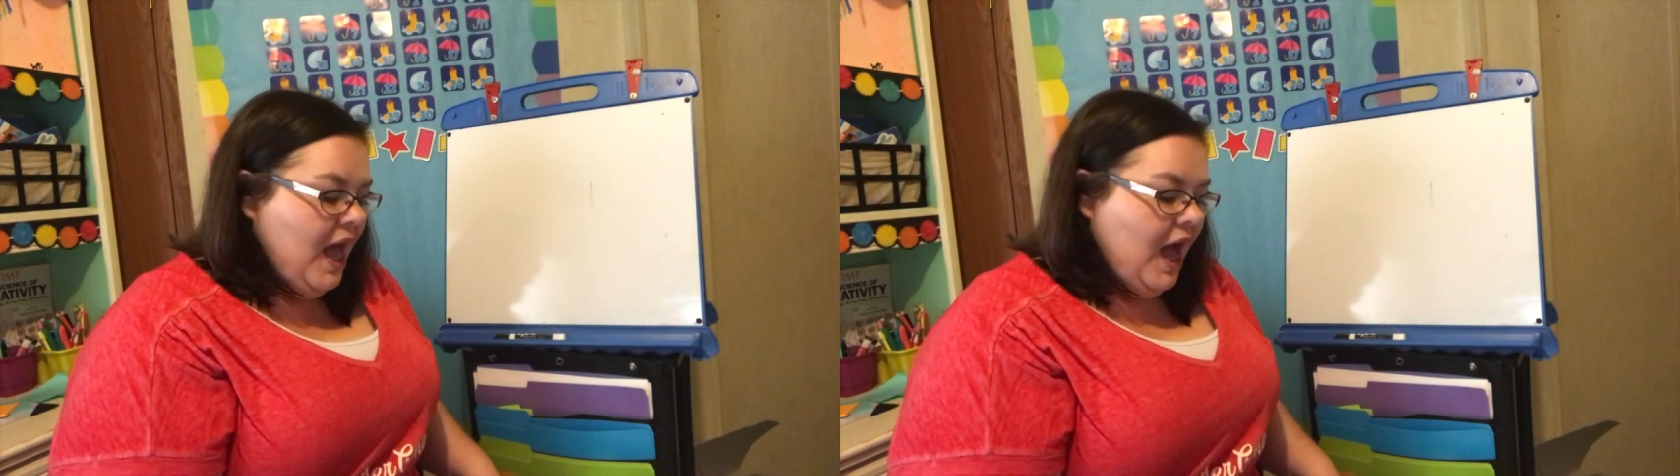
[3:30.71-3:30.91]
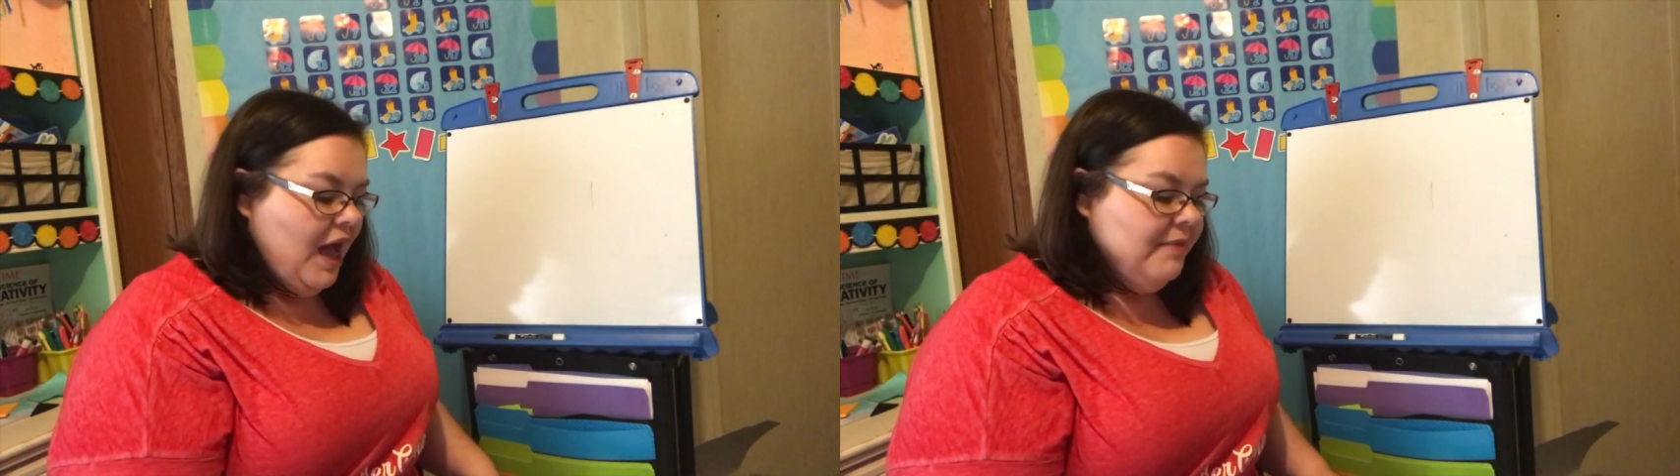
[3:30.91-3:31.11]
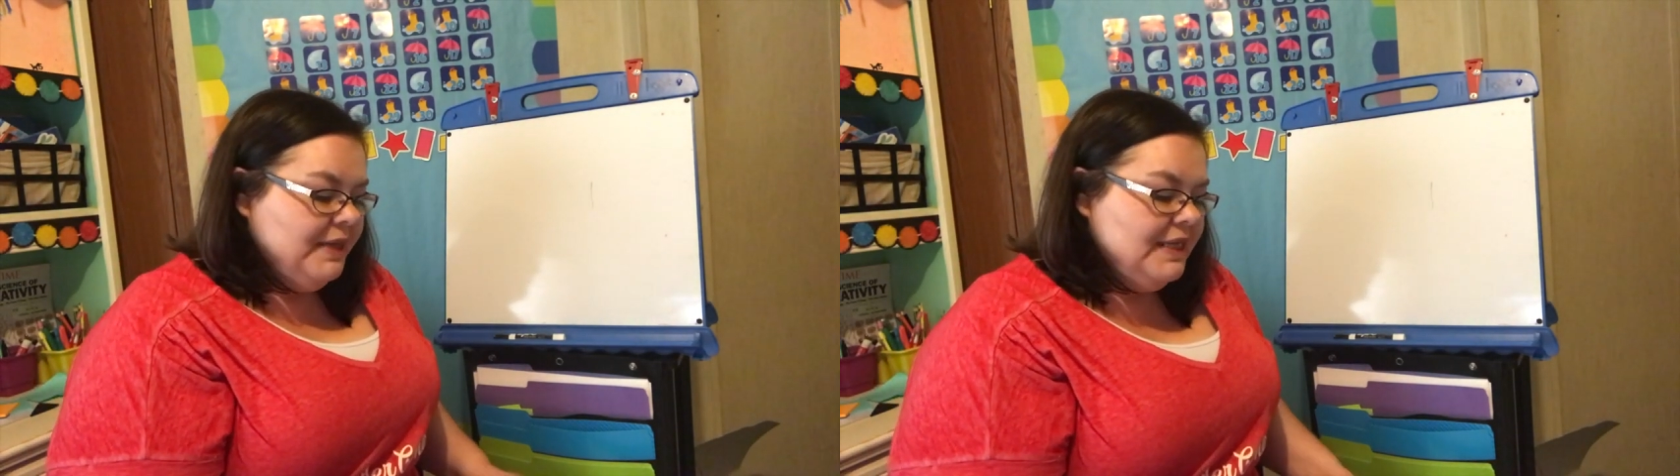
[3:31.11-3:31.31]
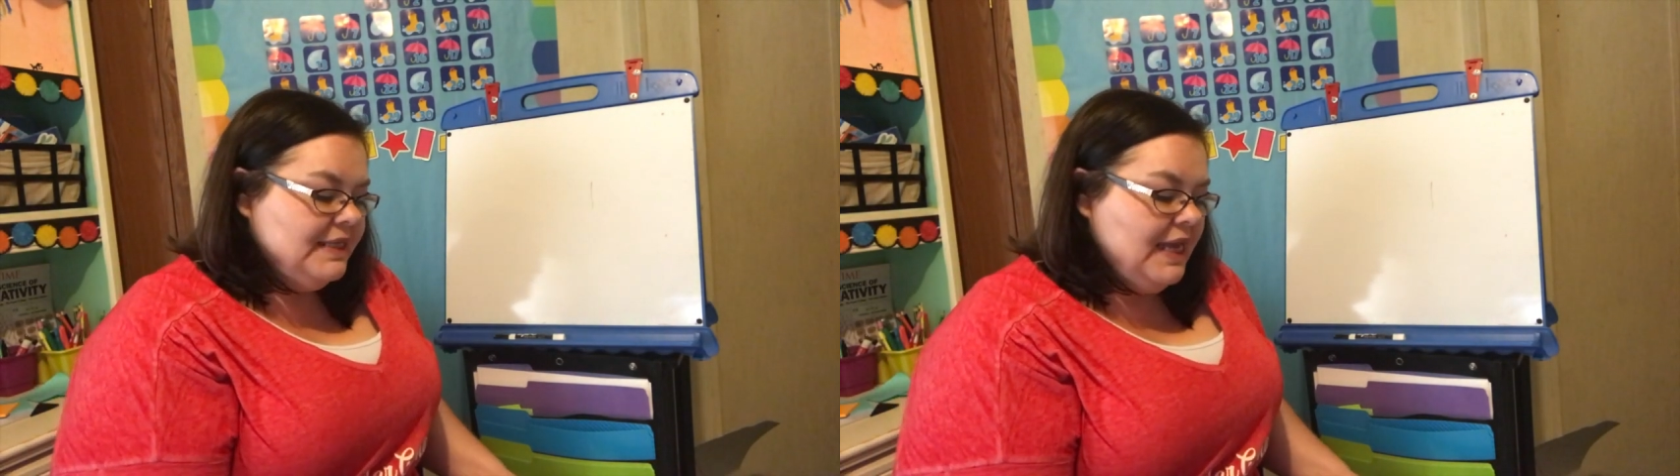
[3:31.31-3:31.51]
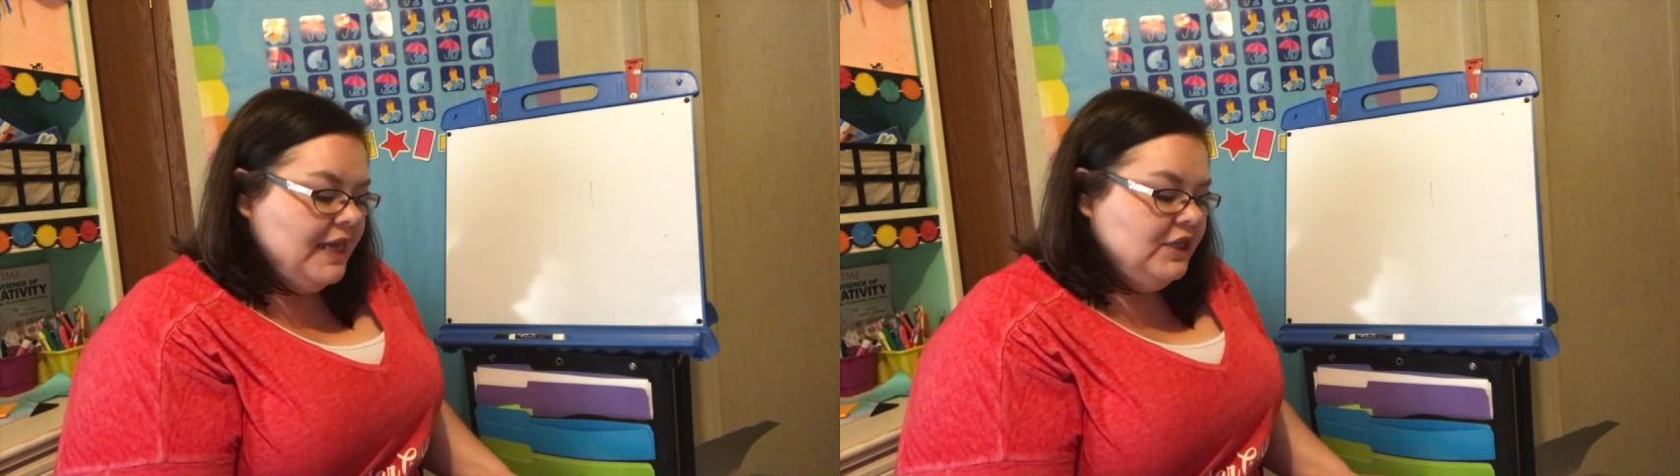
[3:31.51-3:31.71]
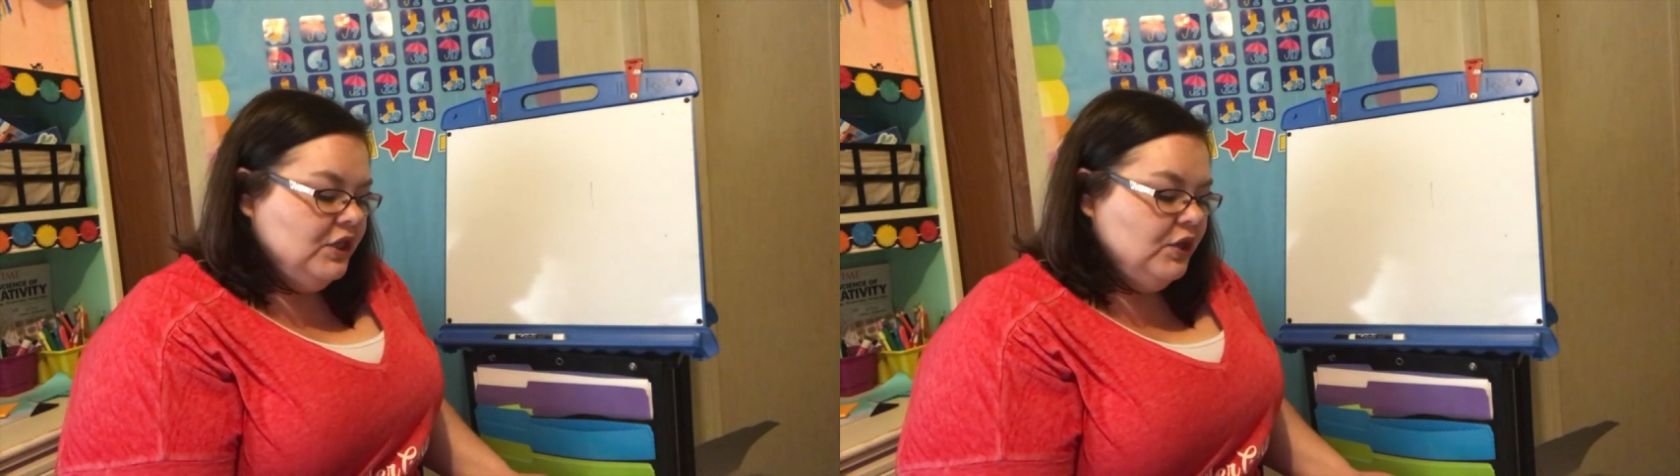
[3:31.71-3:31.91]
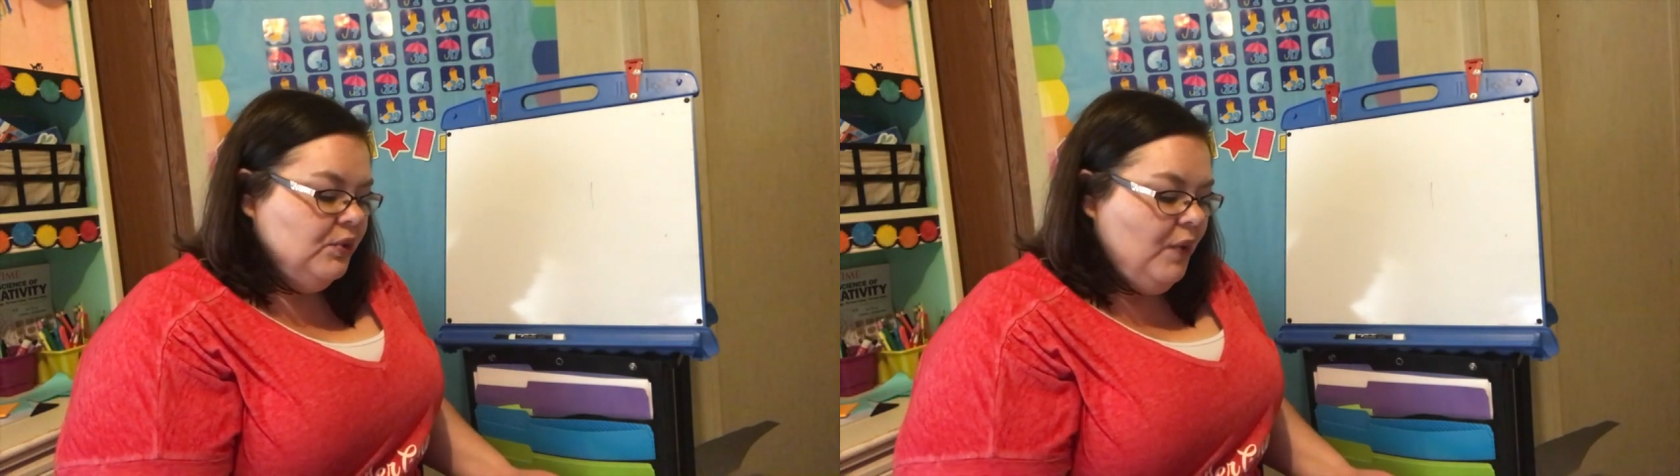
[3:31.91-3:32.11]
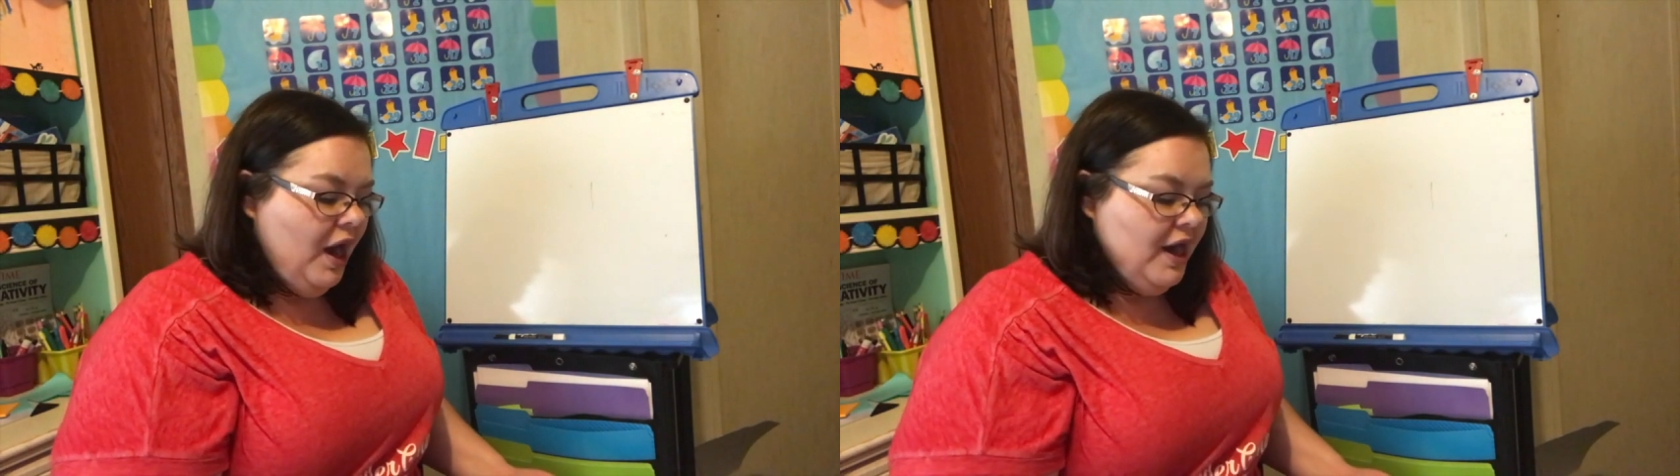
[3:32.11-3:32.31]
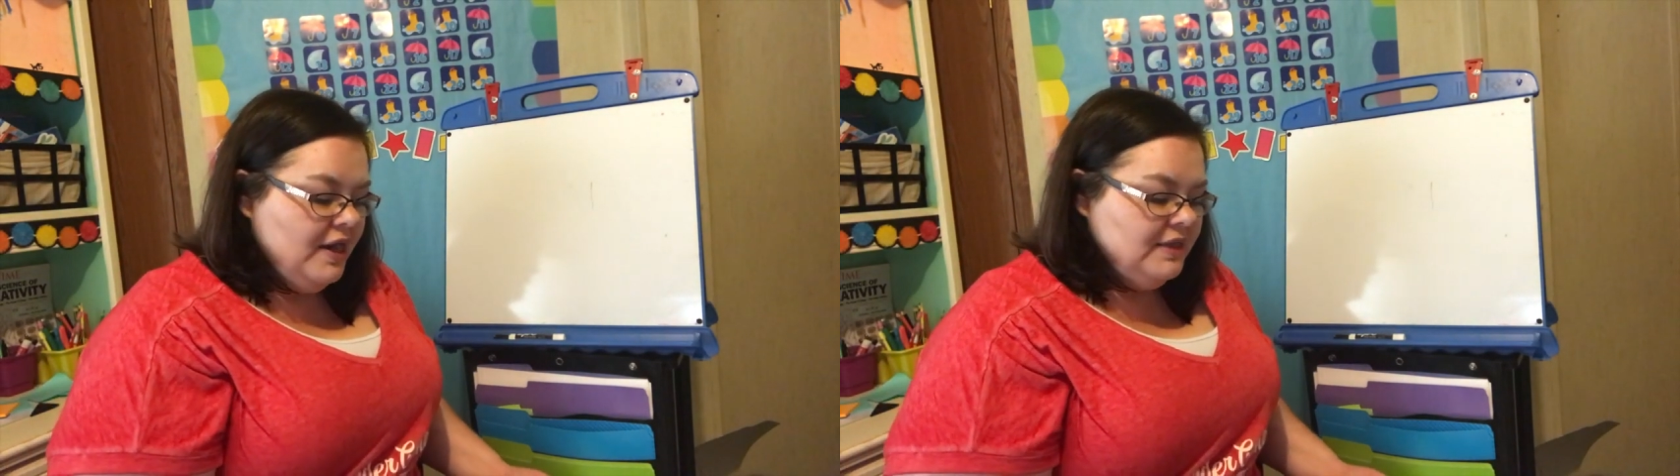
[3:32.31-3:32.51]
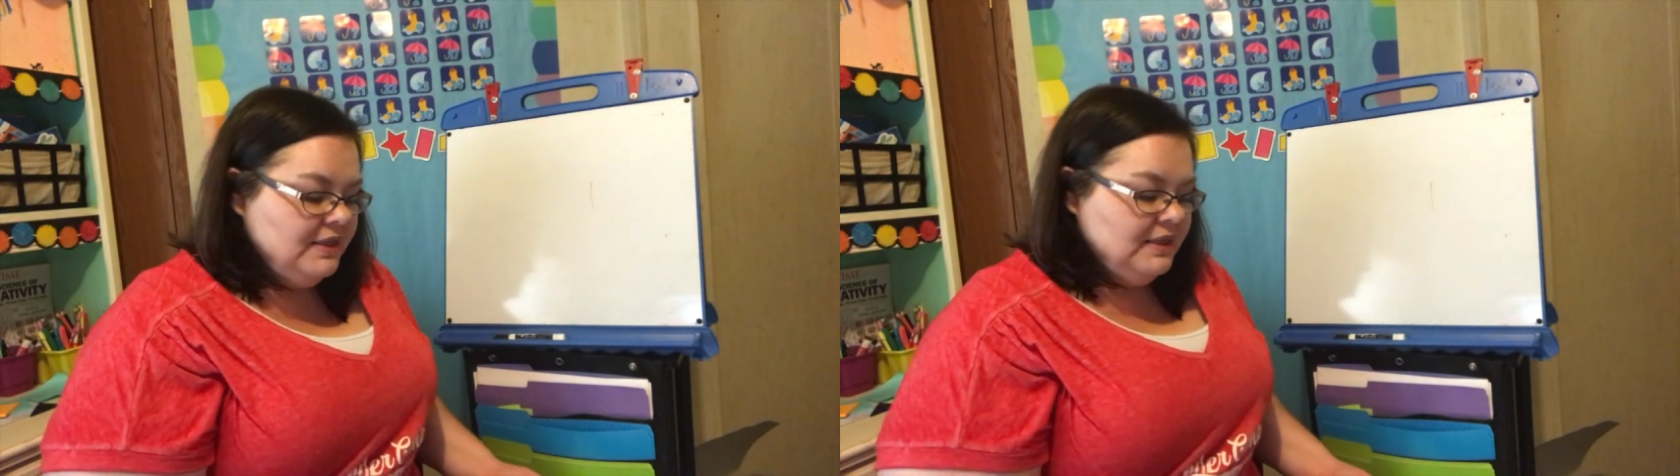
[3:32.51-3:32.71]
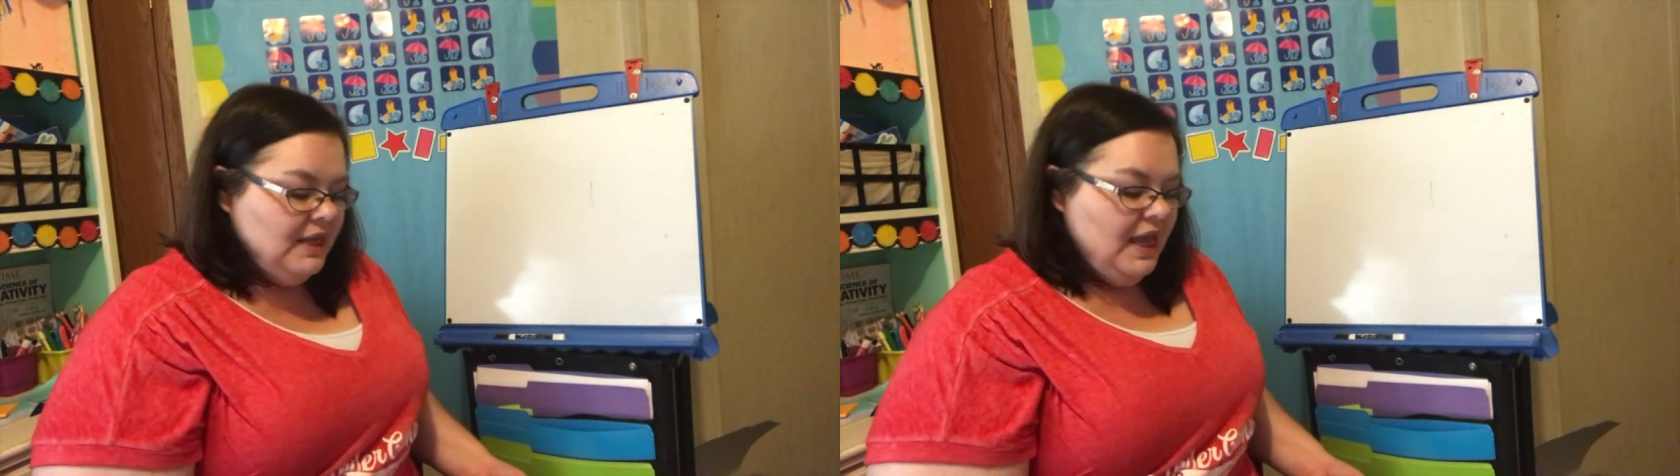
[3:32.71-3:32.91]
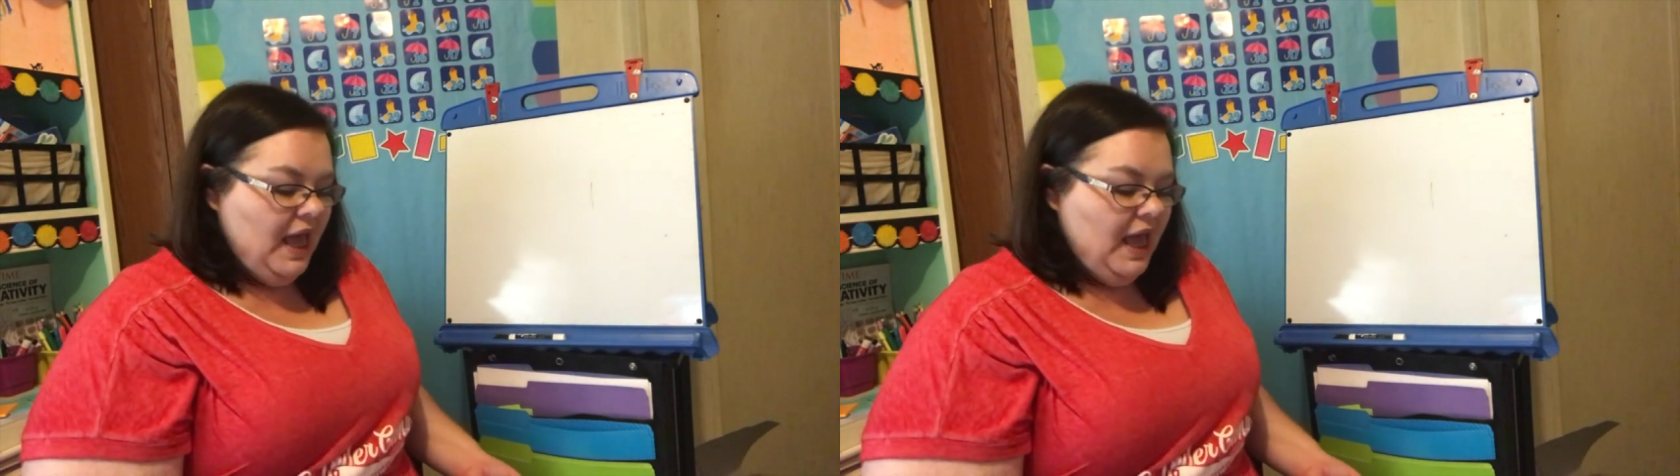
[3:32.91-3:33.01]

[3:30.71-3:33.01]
I'm going to say two words,